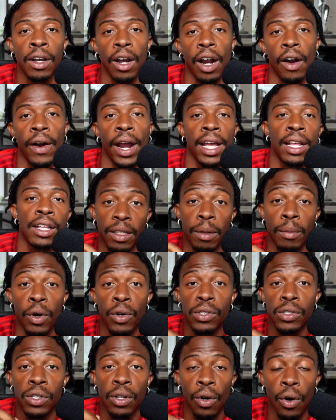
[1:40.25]
All right. It's the
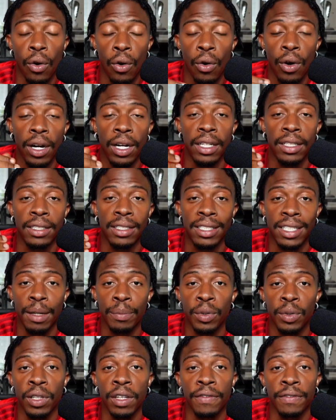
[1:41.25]
most core and
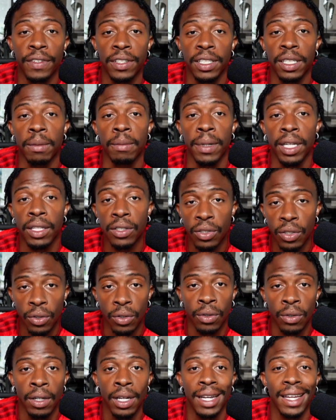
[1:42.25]
simple and
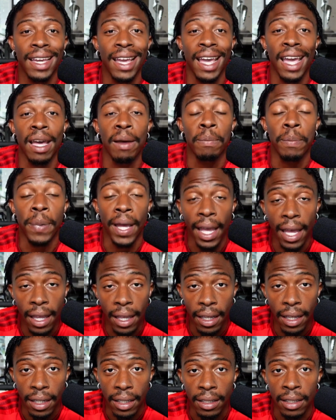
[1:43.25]
fundamental
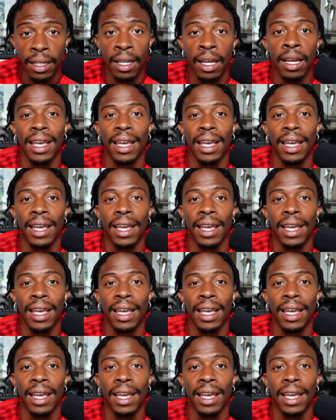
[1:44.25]
campaign